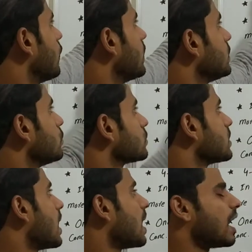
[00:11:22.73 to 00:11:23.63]
will use
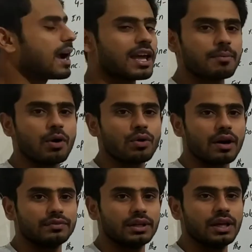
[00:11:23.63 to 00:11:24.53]
the higher
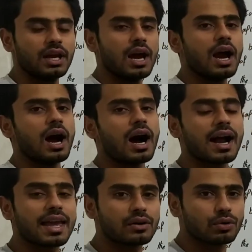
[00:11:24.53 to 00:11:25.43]

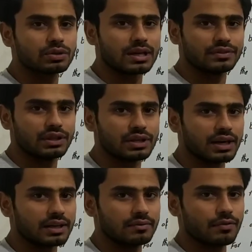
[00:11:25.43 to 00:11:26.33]
dose of the
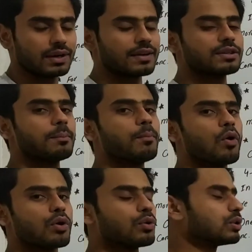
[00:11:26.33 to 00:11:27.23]
drug. We will give the
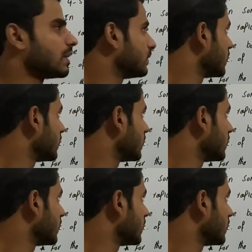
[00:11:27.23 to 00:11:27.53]
more dose of the